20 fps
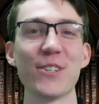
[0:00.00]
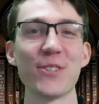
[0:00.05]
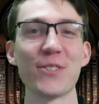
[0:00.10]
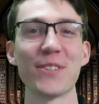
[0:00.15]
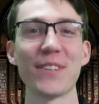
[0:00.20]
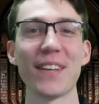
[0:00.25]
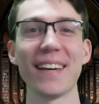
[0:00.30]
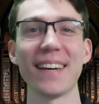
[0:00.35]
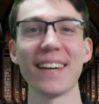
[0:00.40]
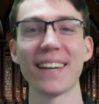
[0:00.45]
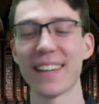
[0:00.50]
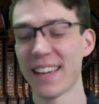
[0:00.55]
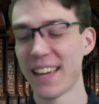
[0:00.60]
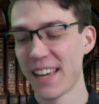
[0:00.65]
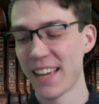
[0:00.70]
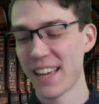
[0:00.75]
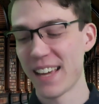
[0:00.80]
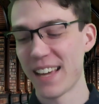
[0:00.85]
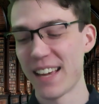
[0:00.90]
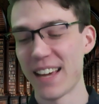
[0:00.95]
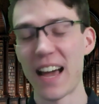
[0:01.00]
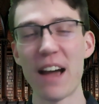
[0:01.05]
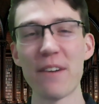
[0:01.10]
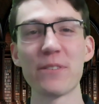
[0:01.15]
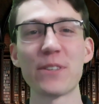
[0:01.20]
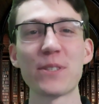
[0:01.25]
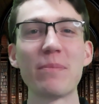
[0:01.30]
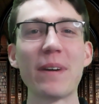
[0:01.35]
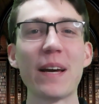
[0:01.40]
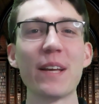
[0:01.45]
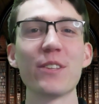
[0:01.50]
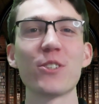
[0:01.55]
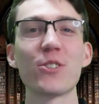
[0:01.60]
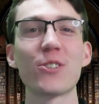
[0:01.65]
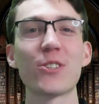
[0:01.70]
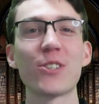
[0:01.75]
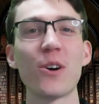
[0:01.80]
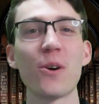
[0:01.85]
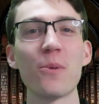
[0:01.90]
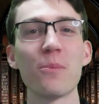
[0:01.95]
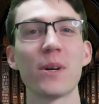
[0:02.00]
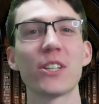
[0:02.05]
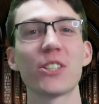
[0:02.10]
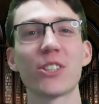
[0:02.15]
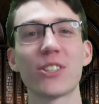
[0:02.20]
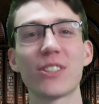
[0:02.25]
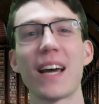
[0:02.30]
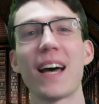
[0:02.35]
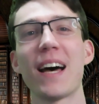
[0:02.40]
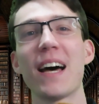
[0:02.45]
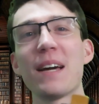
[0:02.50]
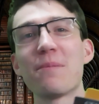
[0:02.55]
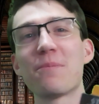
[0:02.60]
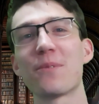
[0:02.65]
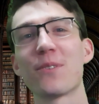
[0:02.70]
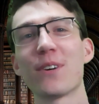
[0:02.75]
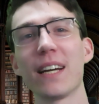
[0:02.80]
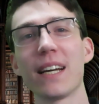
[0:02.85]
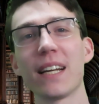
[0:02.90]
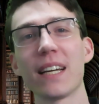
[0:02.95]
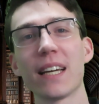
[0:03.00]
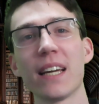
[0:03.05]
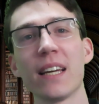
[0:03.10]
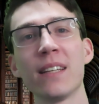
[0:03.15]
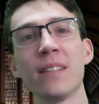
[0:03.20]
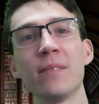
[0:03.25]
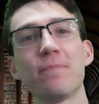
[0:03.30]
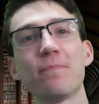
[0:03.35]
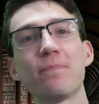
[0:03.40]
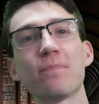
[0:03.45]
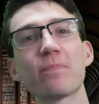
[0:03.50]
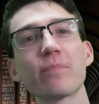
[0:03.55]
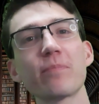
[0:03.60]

Just like I've spent so much time reading it.